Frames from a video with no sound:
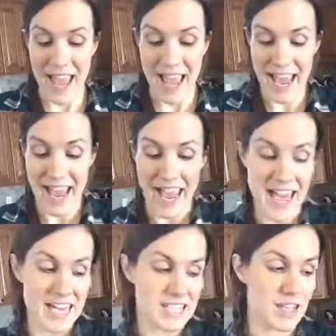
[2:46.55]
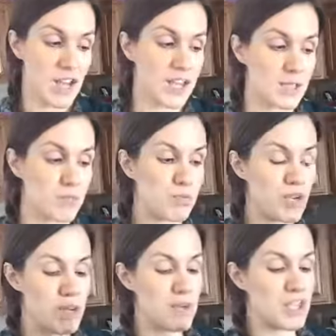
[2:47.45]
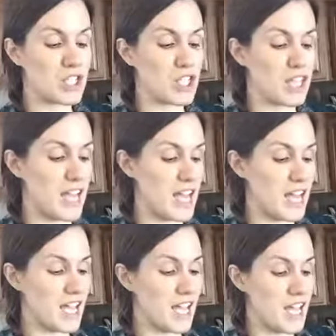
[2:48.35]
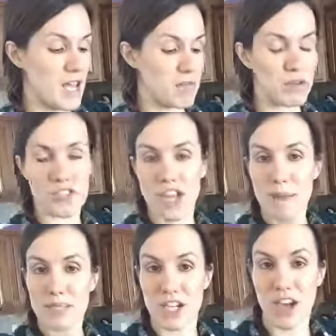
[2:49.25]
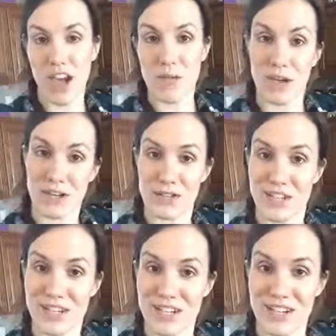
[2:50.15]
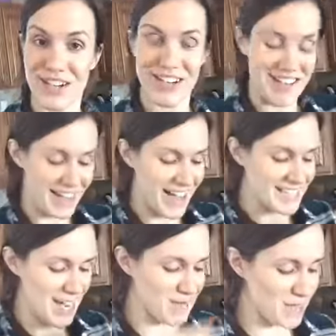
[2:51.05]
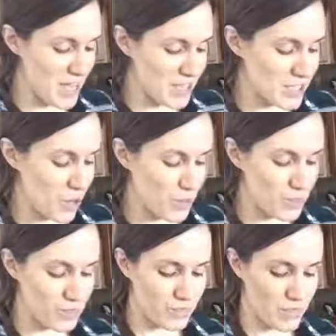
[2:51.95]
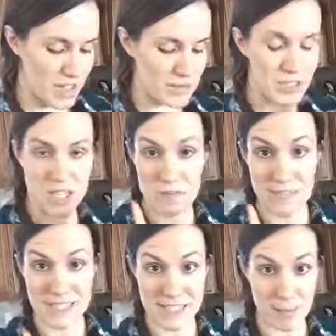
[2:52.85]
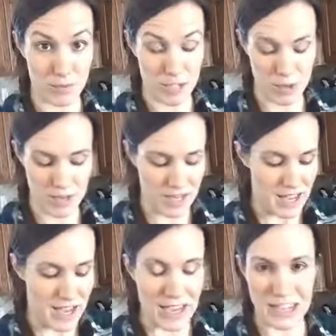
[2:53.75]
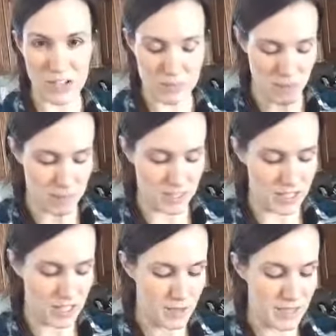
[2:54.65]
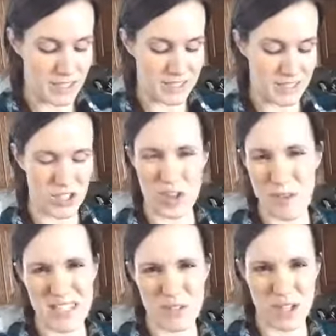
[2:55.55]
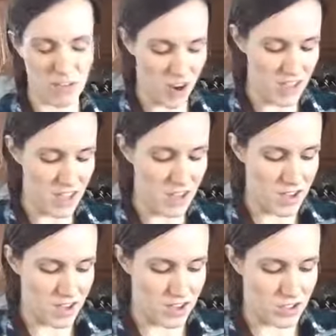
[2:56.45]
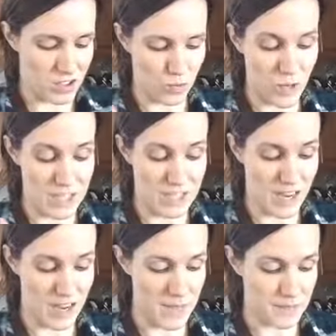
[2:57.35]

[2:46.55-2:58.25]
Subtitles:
And it's pretty much like putting chapstick on while you're drinking your latte. So I'm just going to mix this up really quick, and I use my blender because I'll show you, it makes it really frothy. 1 second.